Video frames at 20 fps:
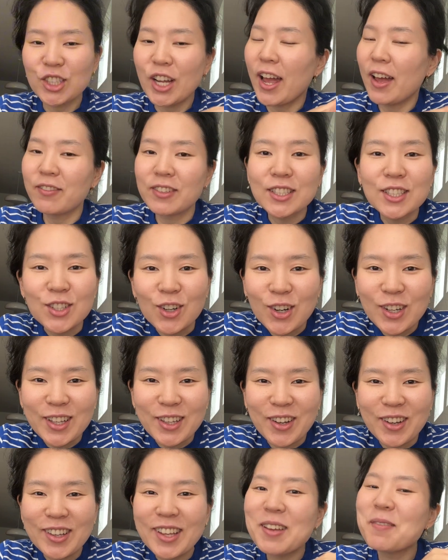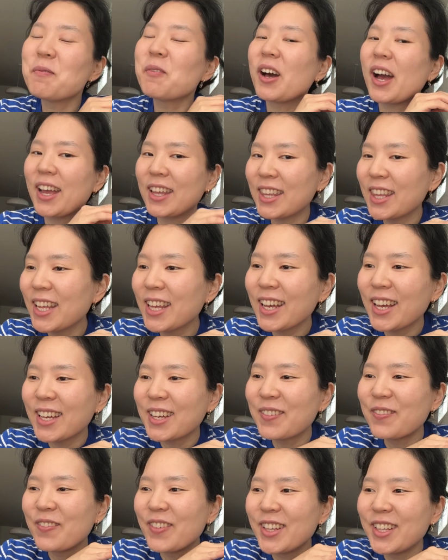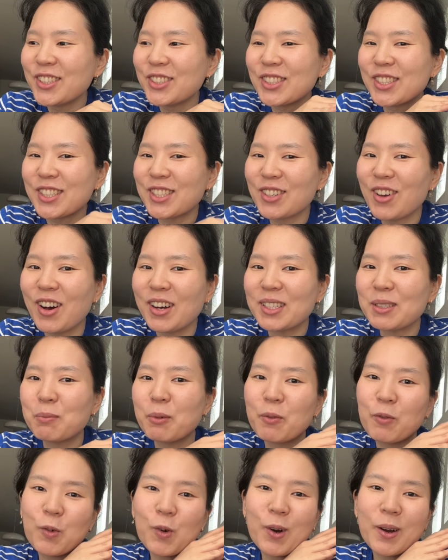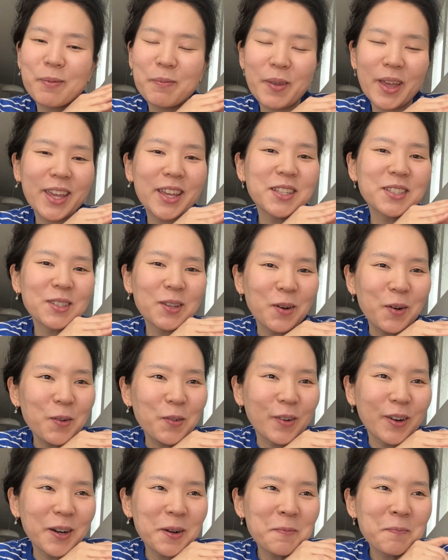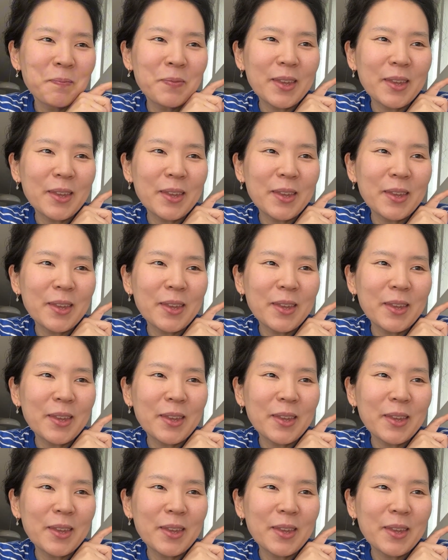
I haven't started on it, but I think I can finish the socks before May is over